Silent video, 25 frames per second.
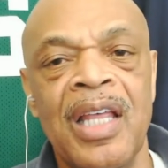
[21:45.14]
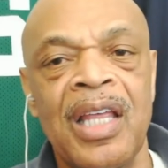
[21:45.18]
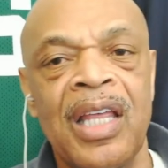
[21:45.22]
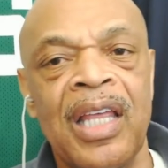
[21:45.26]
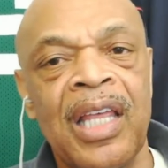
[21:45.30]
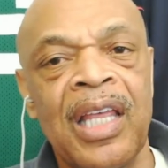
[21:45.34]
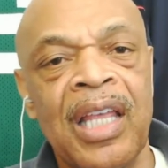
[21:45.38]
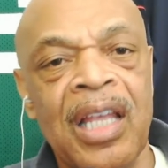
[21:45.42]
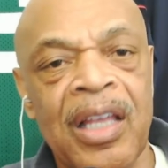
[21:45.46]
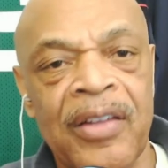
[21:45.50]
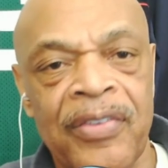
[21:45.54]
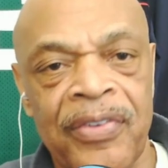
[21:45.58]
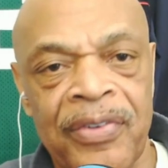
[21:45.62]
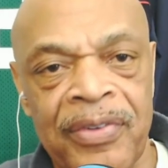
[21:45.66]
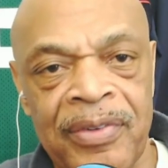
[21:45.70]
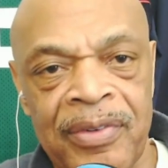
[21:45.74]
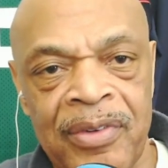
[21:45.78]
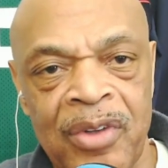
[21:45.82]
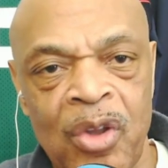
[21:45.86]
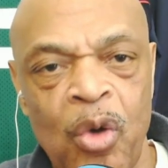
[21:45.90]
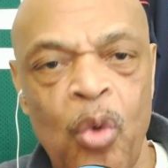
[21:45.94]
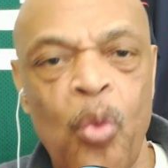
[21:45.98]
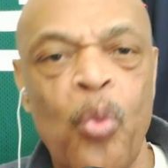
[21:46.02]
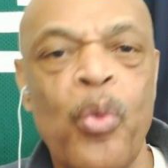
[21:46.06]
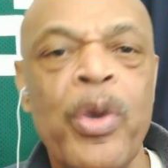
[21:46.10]
If
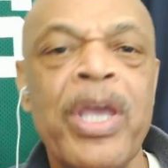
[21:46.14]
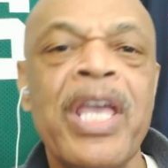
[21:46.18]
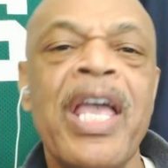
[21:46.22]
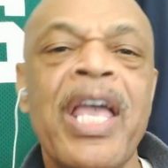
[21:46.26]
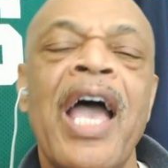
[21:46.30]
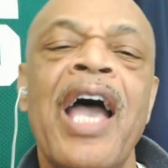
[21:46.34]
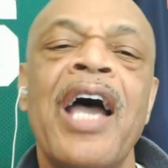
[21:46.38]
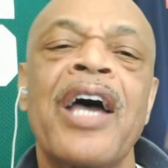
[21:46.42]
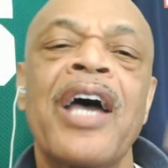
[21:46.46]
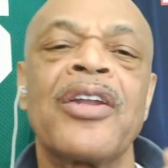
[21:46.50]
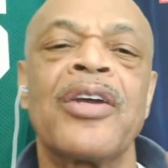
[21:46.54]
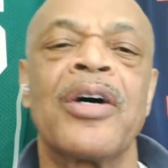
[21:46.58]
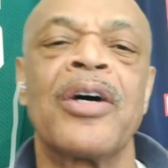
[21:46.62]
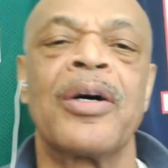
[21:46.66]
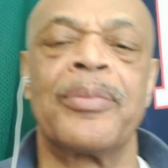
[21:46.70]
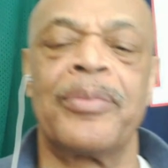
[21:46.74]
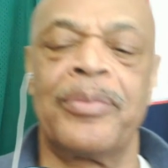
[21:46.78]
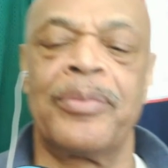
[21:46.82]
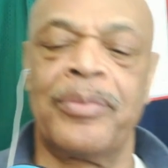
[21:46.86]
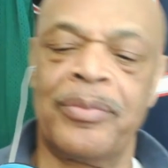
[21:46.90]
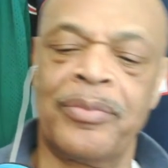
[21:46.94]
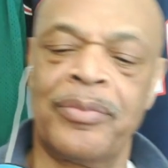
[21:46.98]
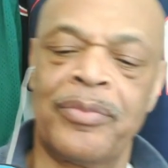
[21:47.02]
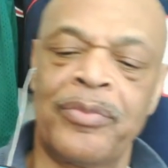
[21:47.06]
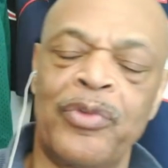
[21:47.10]
we add up
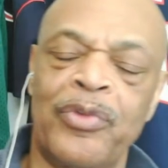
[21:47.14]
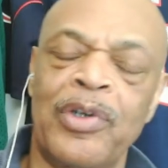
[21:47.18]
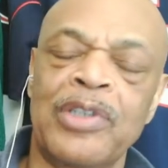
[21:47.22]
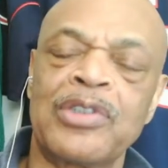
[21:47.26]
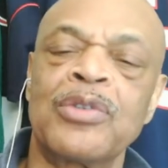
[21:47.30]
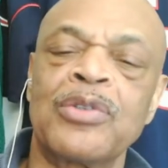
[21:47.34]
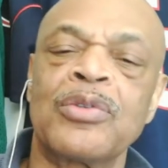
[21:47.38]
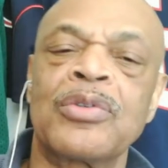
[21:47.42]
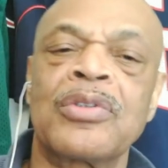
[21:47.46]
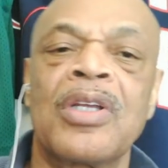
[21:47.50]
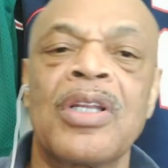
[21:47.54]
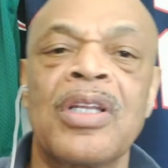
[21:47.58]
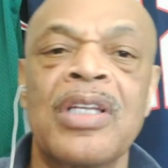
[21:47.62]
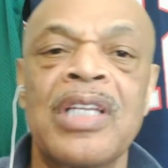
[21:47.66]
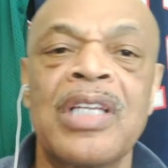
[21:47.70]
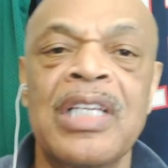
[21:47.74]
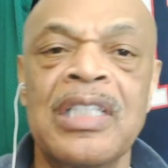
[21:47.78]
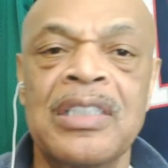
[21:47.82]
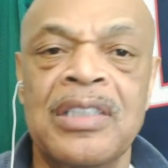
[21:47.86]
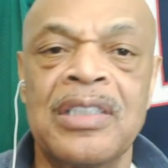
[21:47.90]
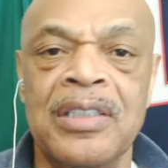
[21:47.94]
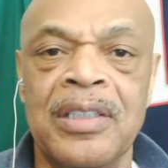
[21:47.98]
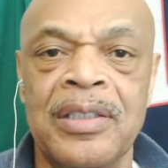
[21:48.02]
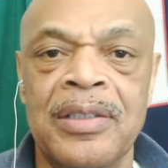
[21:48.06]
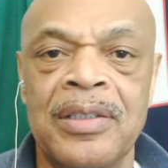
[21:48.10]
Russell's
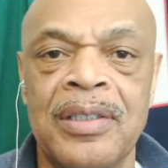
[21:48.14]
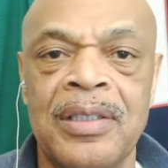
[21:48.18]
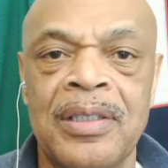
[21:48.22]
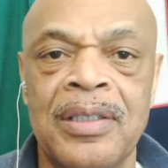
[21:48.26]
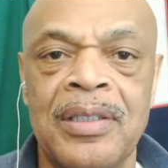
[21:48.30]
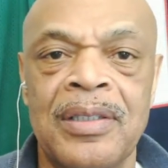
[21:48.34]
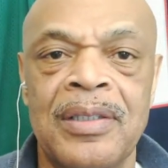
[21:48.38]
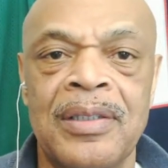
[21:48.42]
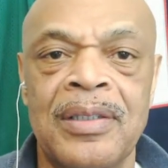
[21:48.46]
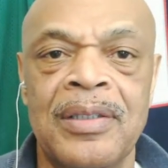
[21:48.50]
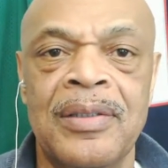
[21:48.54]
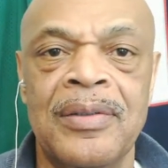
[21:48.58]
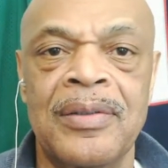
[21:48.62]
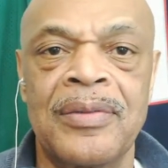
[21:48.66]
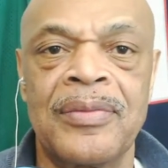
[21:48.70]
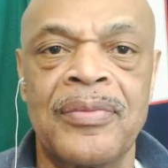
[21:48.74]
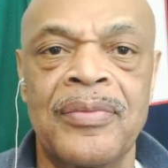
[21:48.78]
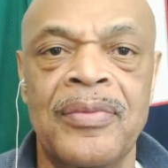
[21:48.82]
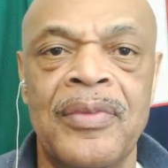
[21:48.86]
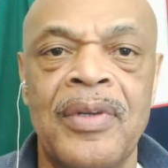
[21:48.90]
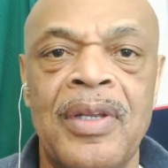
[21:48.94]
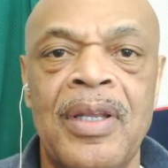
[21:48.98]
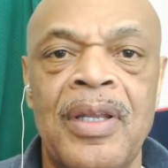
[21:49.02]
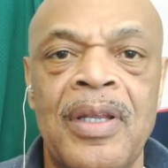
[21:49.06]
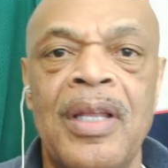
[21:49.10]
collegiate,
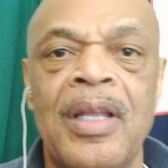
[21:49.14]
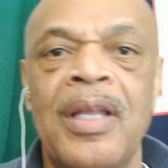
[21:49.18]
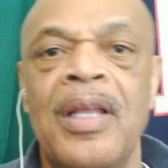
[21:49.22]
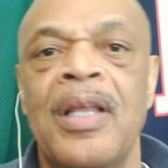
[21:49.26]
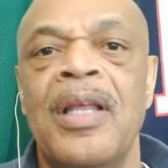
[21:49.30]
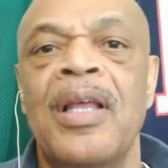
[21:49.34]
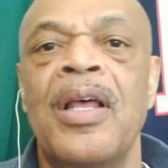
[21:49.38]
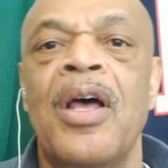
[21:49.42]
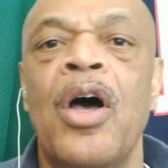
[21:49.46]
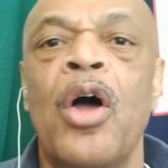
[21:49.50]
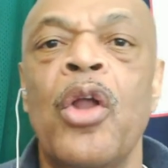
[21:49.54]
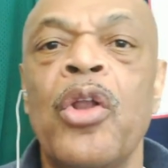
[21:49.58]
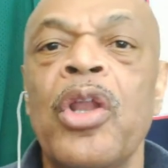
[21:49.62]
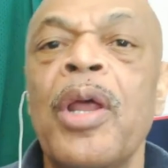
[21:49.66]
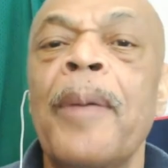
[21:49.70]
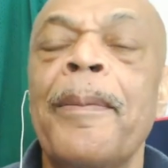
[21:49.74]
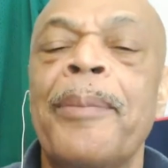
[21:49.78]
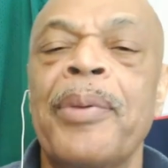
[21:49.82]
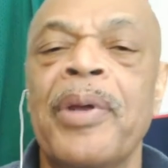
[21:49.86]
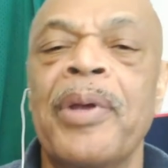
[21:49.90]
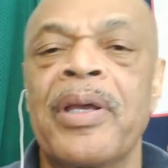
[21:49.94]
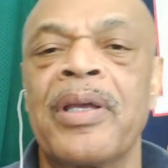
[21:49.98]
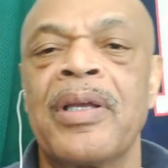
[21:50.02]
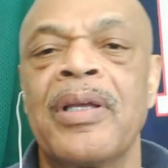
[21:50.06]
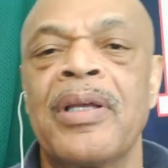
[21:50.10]

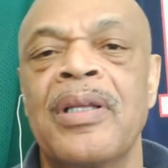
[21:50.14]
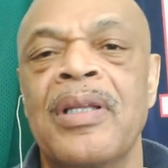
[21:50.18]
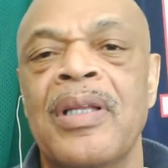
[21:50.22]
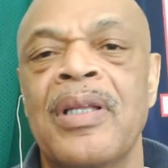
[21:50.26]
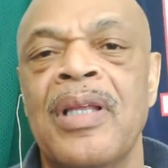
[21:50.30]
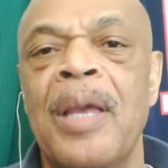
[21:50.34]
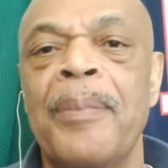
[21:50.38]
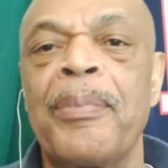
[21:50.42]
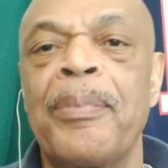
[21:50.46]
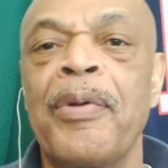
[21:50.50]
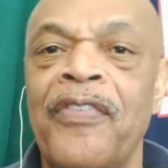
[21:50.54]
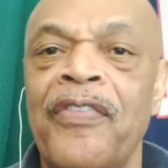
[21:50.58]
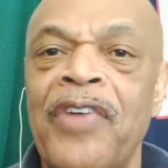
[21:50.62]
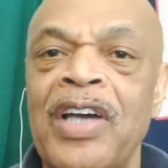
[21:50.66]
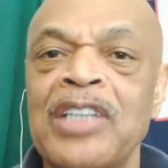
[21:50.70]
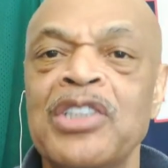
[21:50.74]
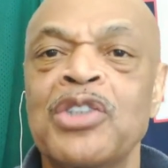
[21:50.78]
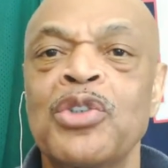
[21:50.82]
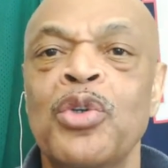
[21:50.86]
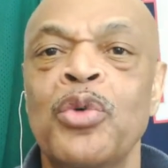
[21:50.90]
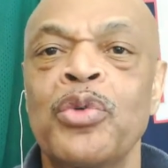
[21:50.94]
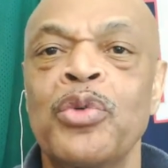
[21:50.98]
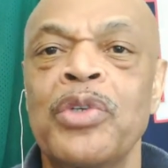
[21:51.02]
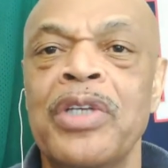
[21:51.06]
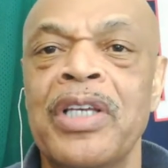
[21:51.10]
Olympic, and
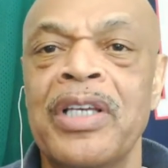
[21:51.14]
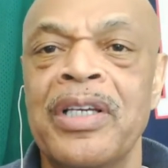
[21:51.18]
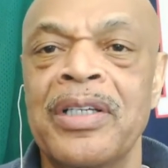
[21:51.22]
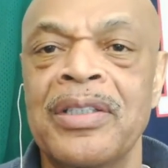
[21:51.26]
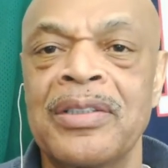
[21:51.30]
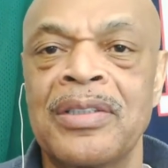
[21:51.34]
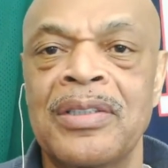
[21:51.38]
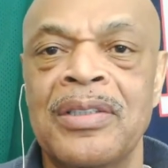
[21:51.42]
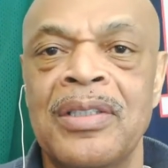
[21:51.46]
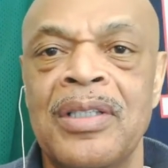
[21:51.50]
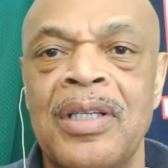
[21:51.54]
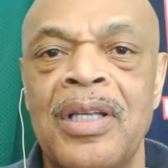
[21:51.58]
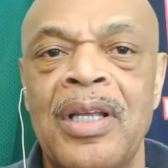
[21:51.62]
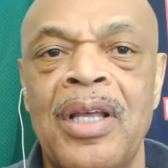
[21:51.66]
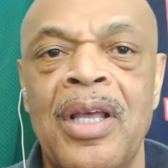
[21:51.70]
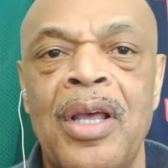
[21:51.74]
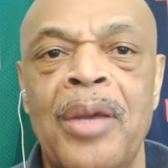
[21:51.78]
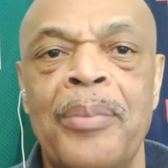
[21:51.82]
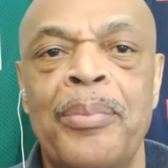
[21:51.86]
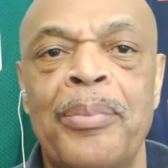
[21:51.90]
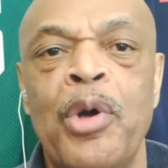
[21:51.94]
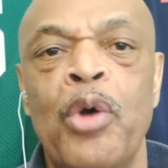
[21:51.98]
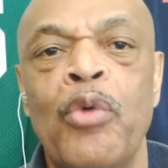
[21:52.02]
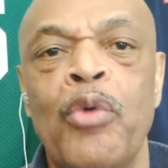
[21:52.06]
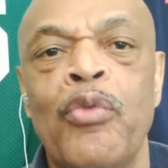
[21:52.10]
professional years,
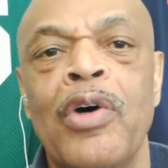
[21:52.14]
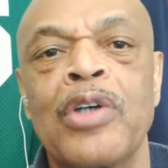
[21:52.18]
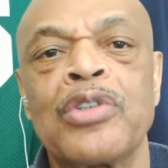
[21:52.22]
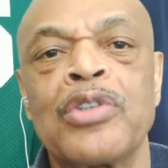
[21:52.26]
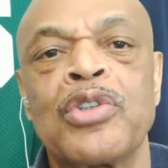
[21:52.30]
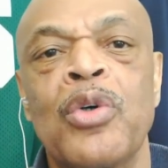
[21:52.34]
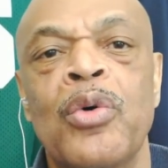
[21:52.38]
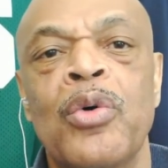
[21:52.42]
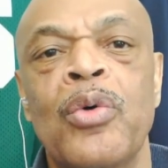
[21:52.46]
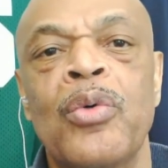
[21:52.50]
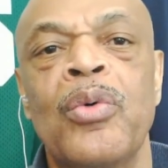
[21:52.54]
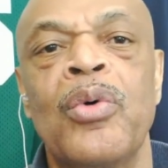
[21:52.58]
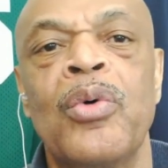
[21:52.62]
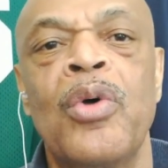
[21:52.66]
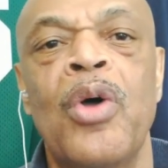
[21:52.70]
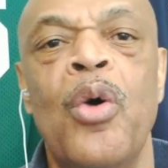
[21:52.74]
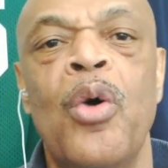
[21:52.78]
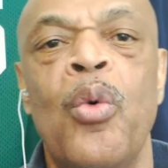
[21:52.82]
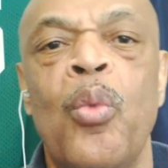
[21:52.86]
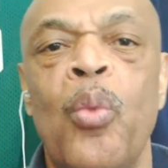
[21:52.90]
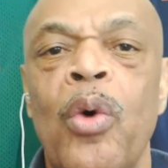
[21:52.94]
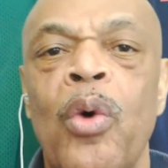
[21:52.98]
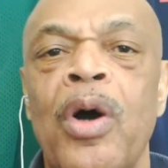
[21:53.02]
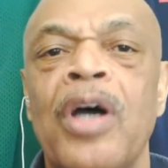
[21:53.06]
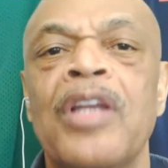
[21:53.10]
Bill Russell
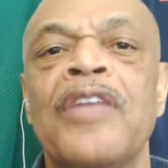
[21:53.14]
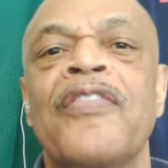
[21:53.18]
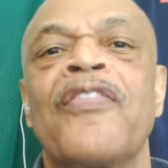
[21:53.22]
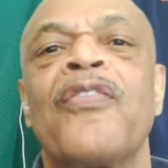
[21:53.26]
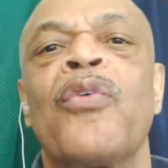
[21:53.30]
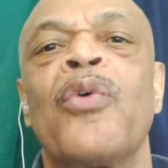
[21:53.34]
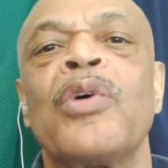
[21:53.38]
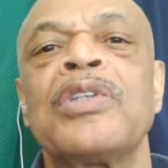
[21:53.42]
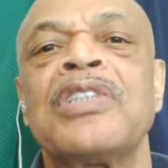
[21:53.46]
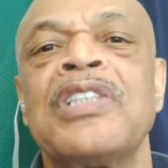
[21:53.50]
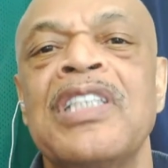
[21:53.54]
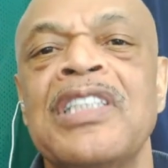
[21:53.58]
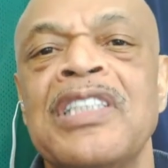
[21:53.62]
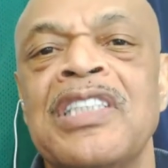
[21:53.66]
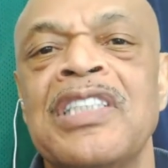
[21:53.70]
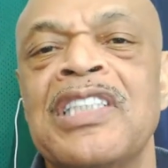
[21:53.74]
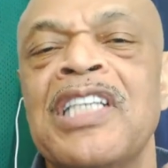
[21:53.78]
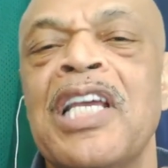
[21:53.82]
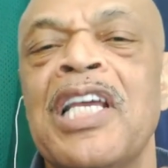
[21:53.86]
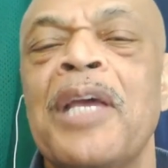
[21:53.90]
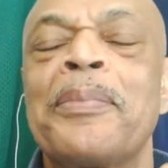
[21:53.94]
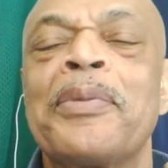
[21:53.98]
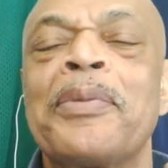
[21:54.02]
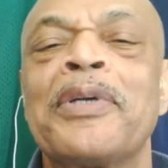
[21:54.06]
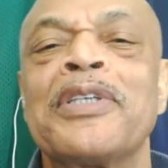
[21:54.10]
won 14
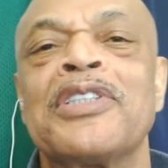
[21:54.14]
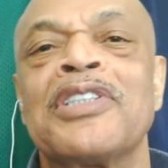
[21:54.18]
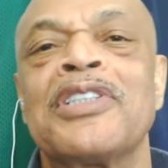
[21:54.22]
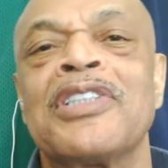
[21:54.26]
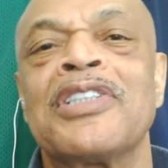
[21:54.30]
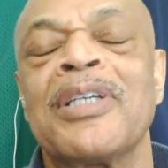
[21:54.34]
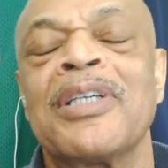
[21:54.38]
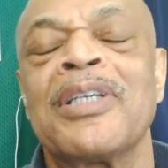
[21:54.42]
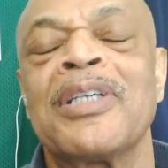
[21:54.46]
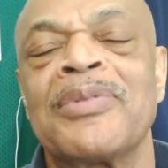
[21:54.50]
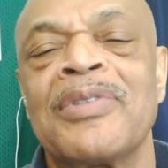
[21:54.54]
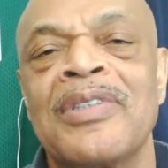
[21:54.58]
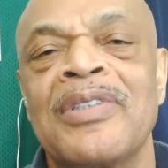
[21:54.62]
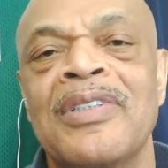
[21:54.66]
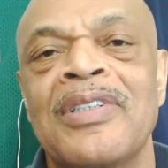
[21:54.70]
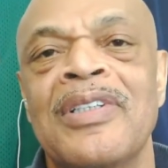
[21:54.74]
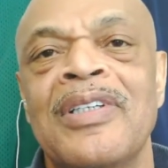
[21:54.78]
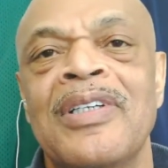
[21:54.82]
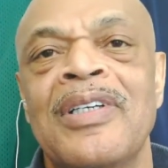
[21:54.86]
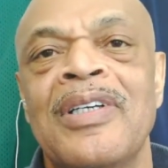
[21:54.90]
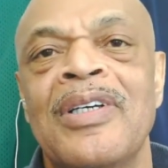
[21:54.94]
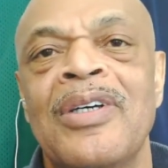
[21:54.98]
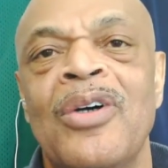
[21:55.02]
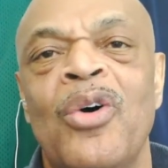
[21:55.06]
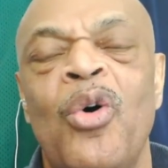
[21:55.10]
championships
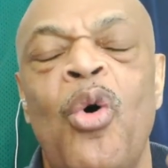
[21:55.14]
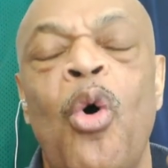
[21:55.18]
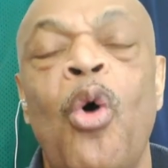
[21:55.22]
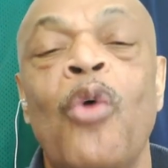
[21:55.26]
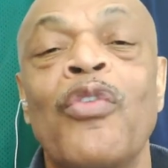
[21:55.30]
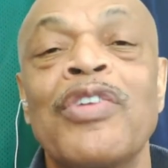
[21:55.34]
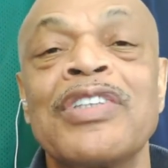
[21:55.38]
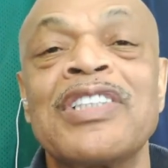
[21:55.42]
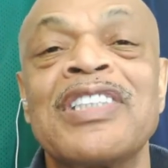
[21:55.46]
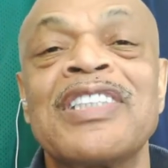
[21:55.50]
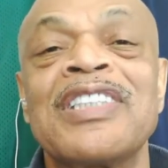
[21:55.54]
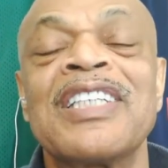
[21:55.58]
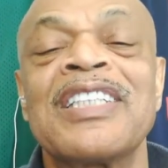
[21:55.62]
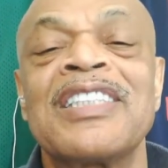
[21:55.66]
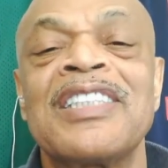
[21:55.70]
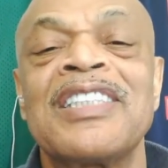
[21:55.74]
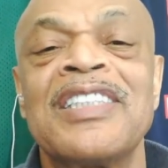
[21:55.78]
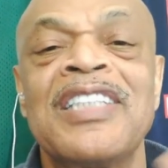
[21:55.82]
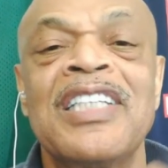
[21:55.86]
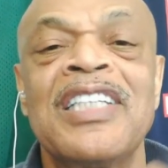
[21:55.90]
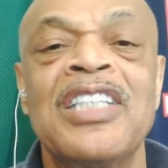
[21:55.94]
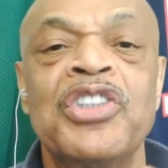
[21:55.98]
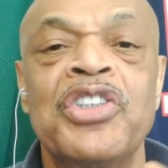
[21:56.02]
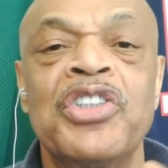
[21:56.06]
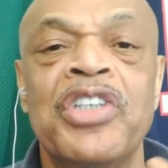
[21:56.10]
over
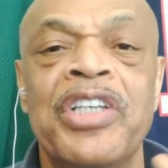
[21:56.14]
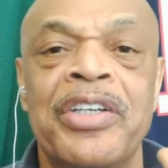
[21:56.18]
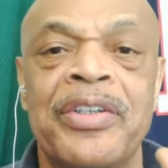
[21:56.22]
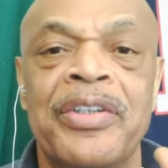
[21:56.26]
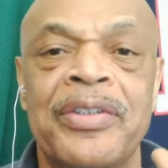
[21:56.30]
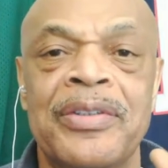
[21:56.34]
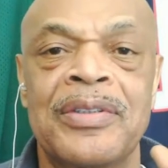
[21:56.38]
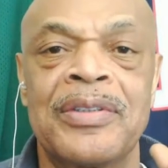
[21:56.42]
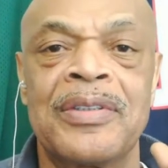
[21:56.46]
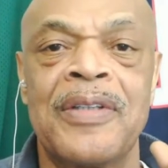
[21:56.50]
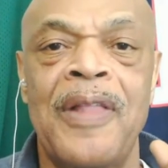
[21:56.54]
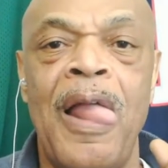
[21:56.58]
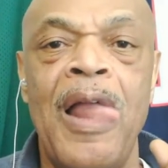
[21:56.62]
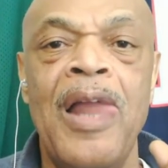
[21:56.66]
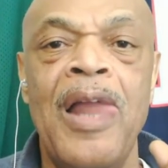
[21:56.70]
16 years,